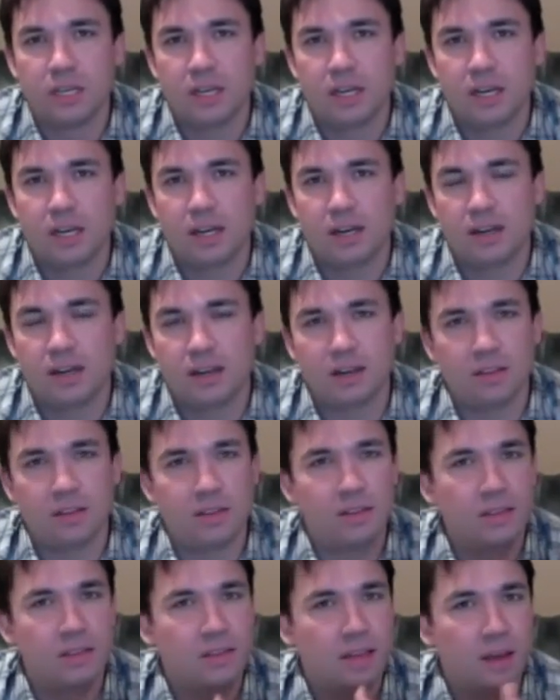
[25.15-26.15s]
Uh,
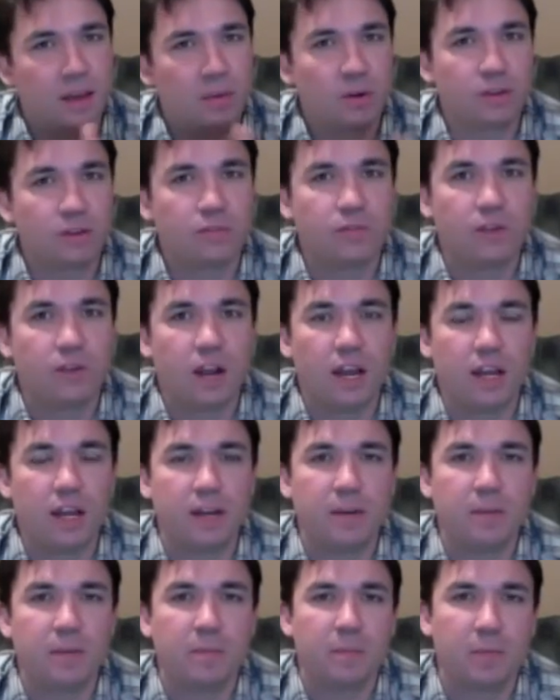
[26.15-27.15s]
that works
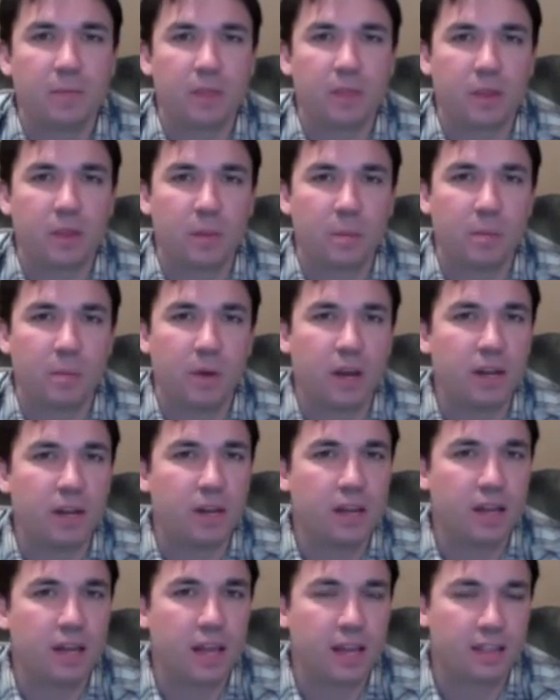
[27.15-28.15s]
fine but
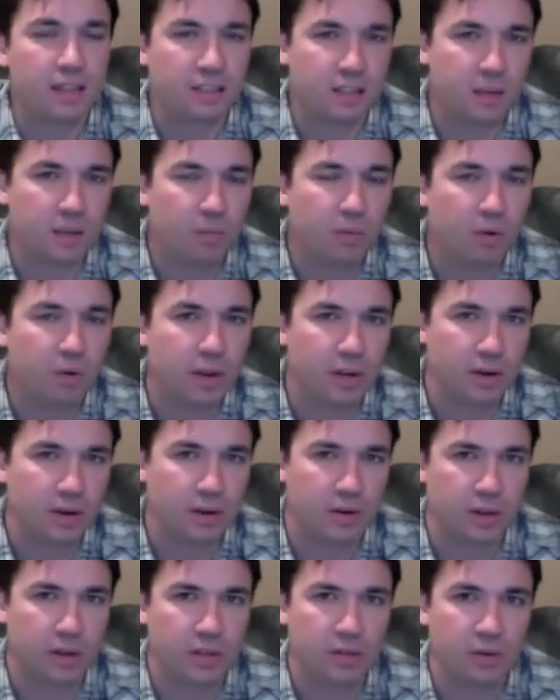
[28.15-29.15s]
at some point you're
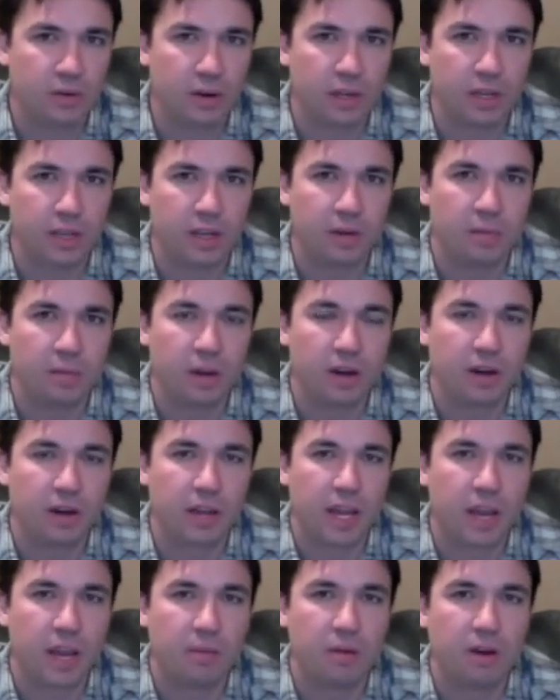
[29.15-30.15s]
going to want to get a better
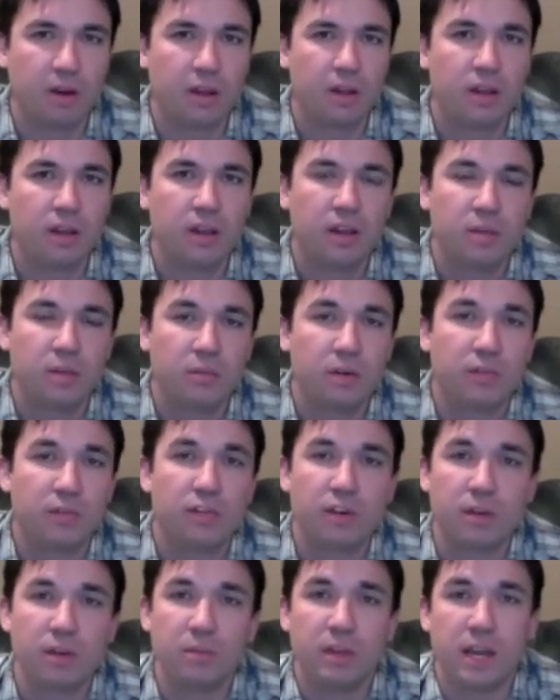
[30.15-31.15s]
camera
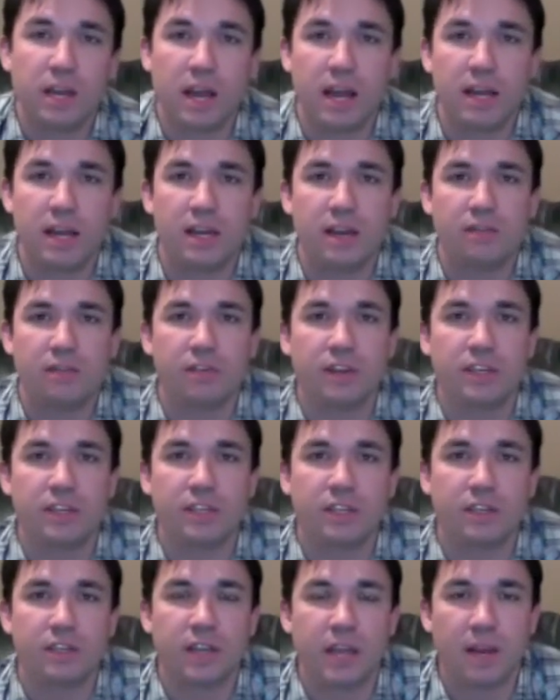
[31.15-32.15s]
preferably a high
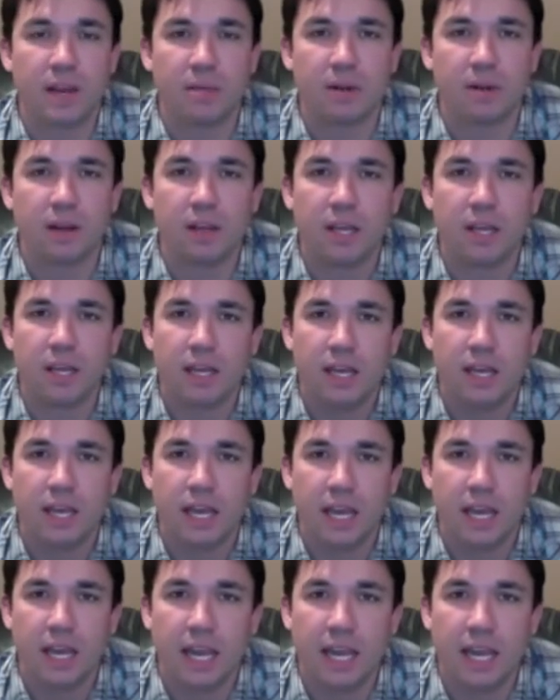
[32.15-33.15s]
definition camera
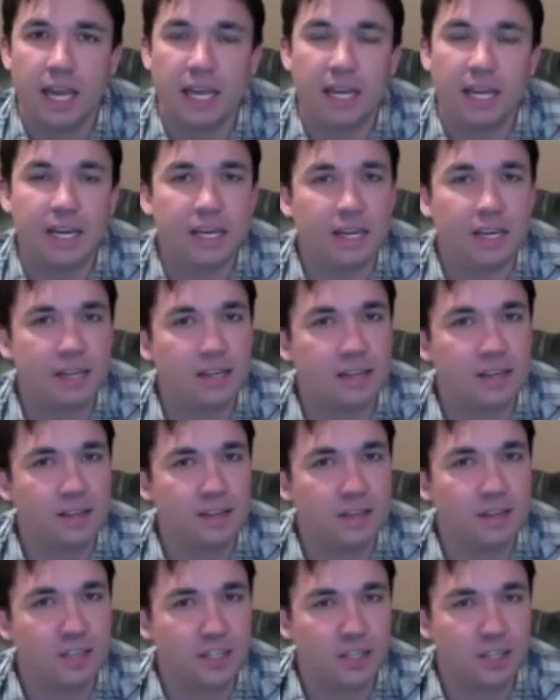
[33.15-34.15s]
and
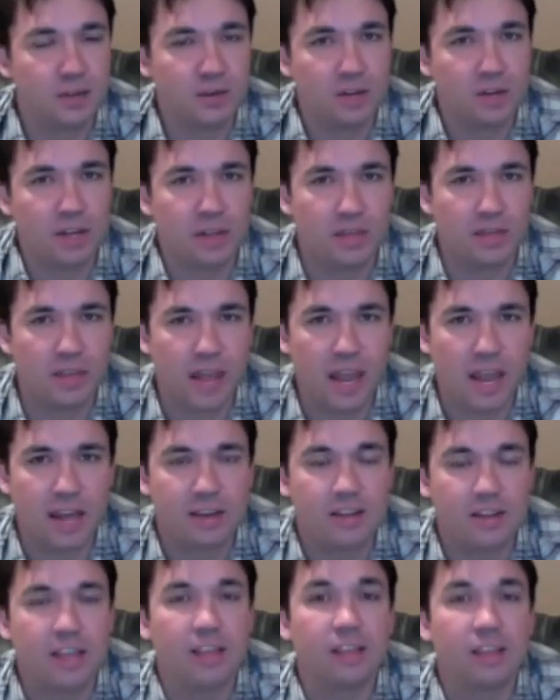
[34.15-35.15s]
shoot in that
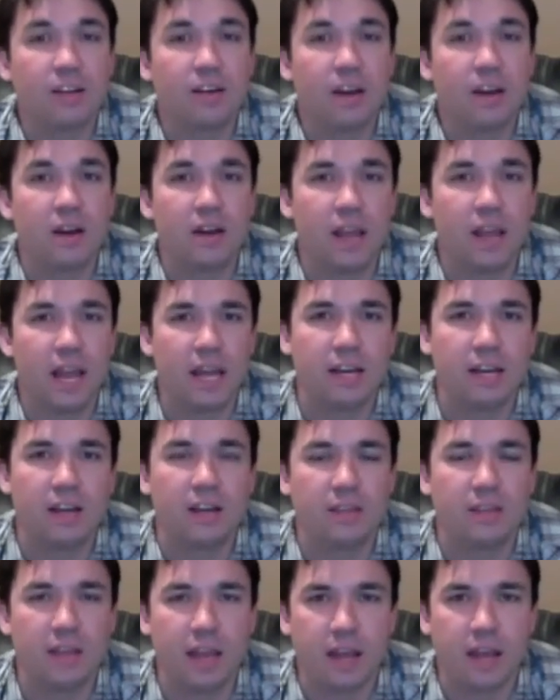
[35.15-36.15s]
and learn how to edit
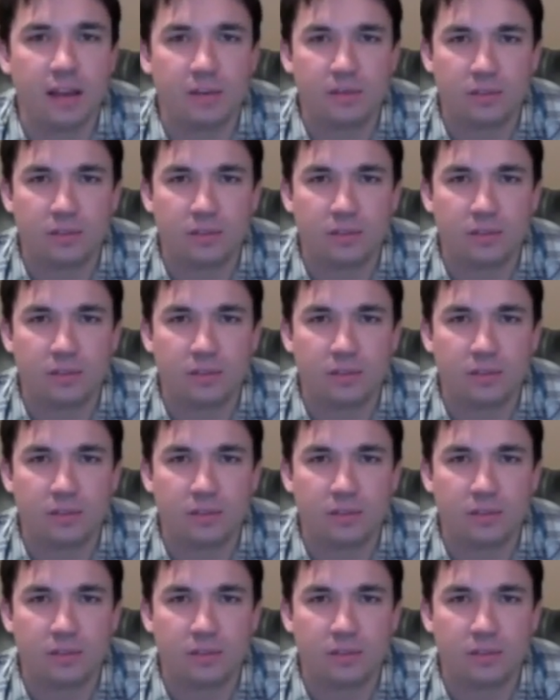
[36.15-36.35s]
in that.